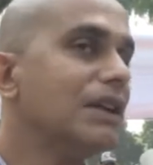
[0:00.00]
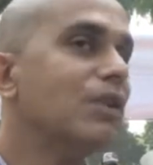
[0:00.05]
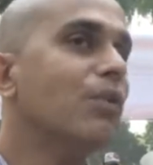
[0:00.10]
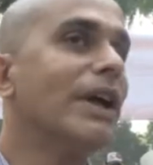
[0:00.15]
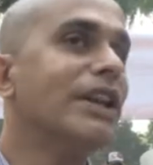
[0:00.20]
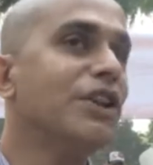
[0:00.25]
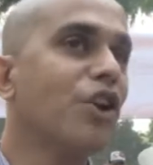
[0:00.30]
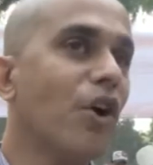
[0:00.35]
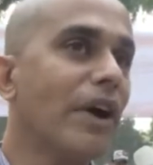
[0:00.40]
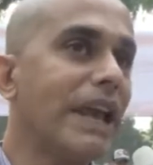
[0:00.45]

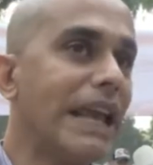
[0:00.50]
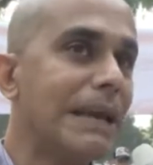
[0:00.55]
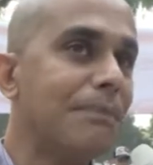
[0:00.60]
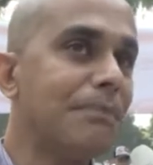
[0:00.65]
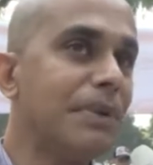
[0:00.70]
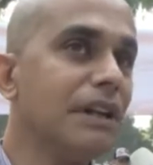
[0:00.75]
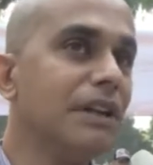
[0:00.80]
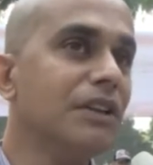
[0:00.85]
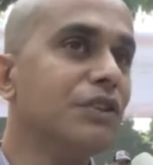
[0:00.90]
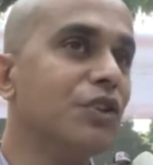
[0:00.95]
When you're
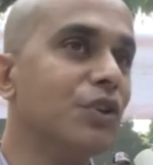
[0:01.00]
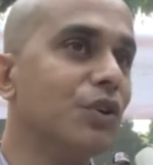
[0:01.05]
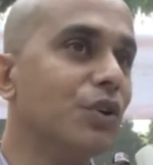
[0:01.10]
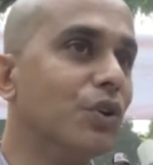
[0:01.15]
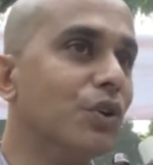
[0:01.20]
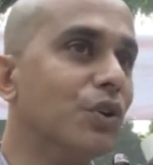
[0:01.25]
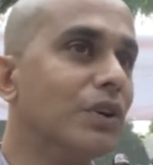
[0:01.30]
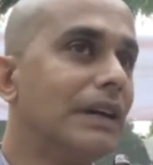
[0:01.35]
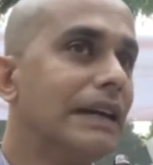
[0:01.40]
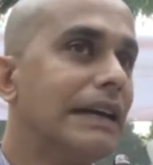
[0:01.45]
able
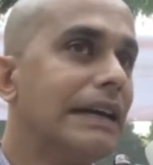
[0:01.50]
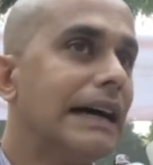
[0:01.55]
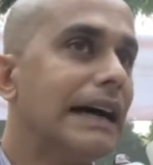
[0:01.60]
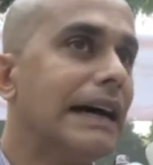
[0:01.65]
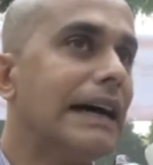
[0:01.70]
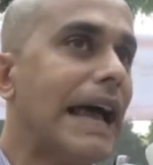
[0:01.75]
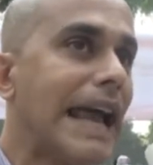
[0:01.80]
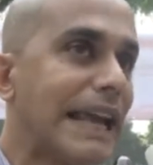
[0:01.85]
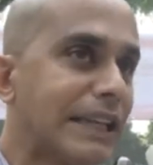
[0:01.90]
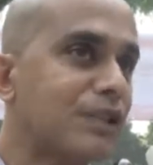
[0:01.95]
to
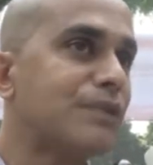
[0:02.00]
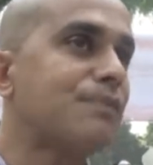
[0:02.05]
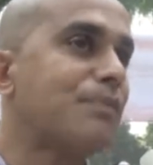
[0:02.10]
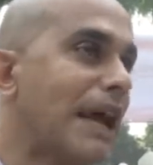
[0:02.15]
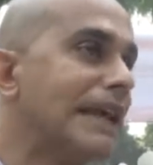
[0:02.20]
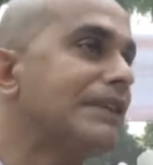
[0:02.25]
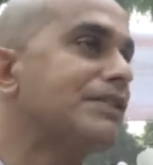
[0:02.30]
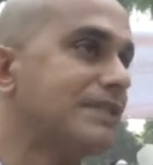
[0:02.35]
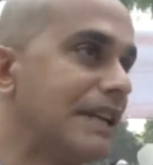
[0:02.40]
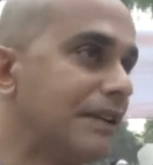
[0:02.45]
uh,
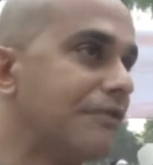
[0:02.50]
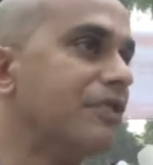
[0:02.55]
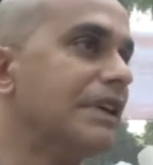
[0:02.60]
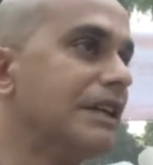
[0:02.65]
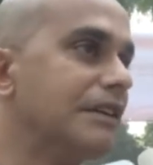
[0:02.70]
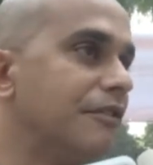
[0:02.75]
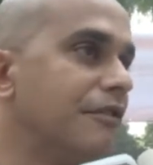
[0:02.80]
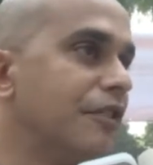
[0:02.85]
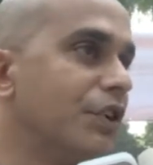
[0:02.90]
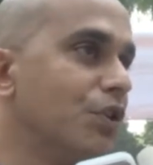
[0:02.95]
express
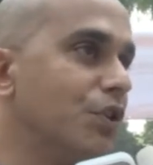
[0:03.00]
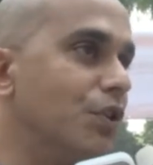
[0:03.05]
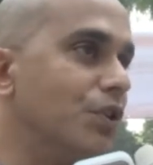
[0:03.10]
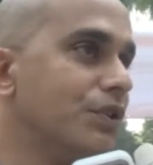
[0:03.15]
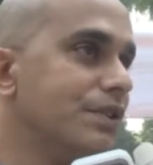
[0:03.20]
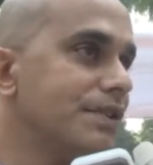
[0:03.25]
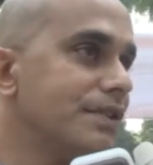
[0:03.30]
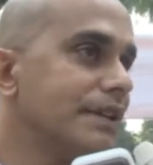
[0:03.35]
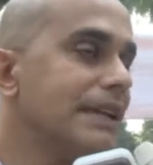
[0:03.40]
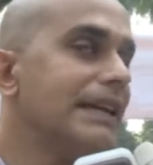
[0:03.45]
different
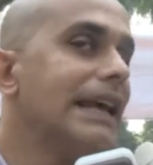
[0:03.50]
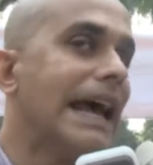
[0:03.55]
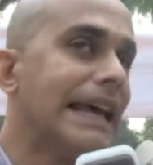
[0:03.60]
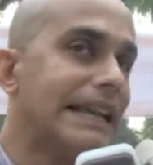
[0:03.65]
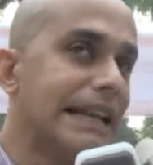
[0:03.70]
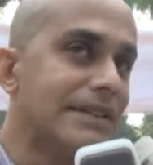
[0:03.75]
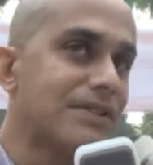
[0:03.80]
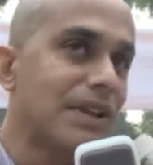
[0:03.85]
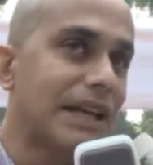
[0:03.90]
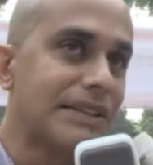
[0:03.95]
views,
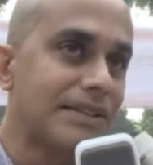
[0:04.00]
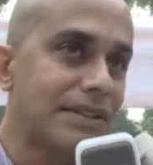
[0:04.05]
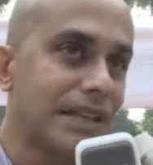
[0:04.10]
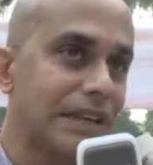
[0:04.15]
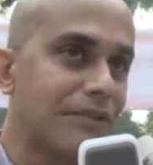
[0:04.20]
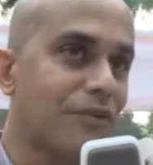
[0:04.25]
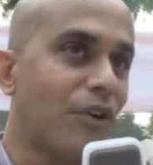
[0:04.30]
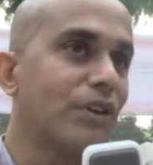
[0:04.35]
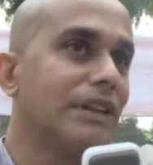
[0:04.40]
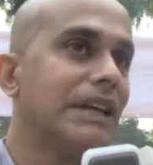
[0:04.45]
and as I
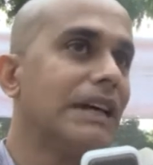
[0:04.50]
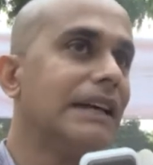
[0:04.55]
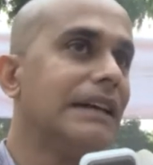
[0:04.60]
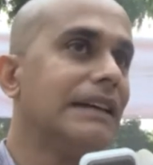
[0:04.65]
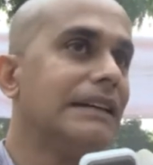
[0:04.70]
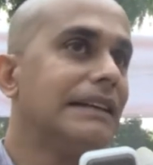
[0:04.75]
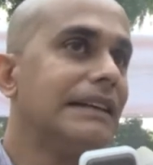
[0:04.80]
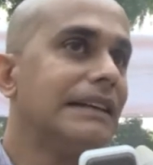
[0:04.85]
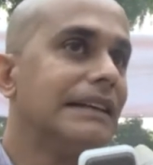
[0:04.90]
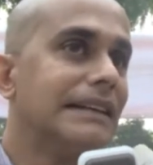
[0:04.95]
said, for the,